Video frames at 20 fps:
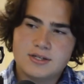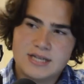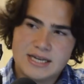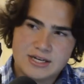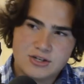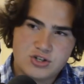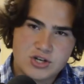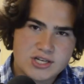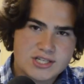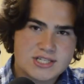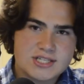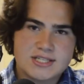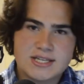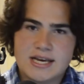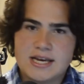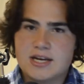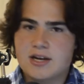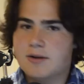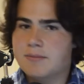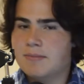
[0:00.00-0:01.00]
Jayson
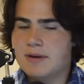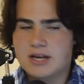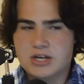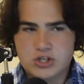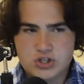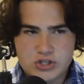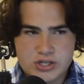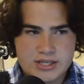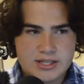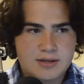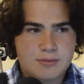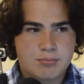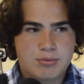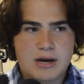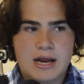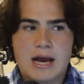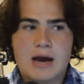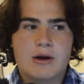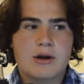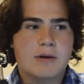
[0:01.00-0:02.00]
Tatum and Jalen
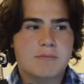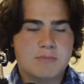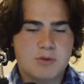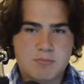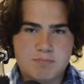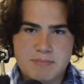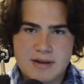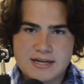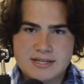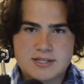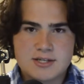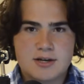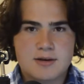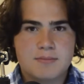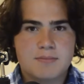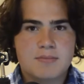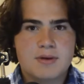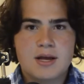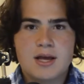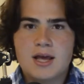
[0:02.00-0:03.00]
Brown
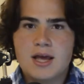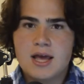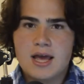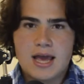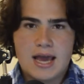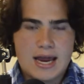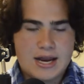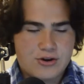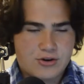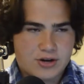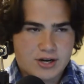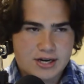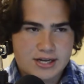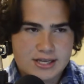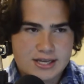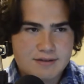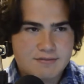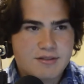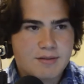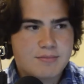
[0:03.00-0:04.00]
momentum, and you're going to
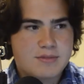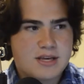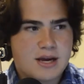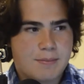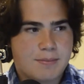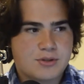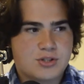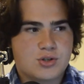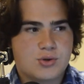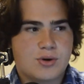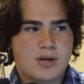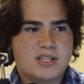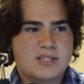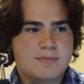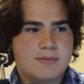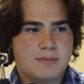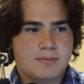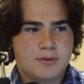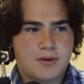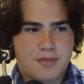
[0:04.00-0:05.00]
give them the opportunity to be
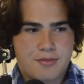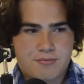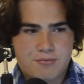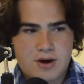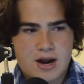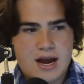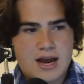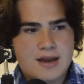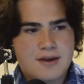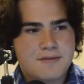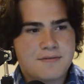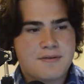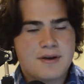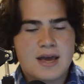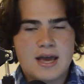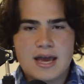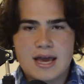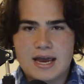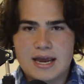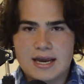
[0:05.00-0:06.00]
able to thrive
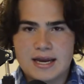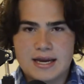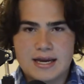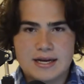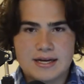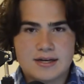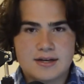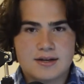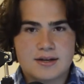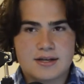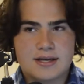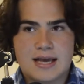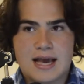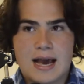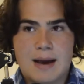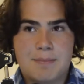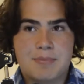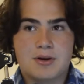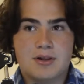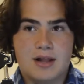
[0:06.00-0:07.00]
and
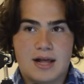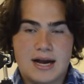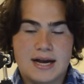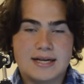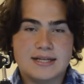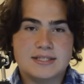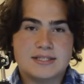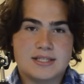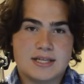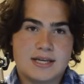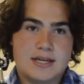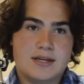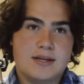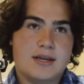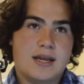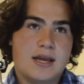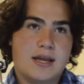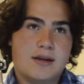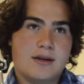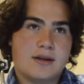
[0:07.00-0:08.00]
capitalize
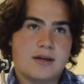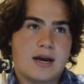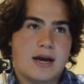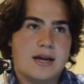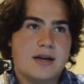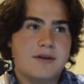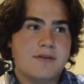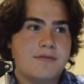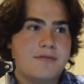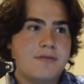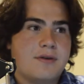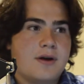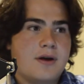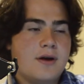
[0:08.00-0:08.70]
and kind of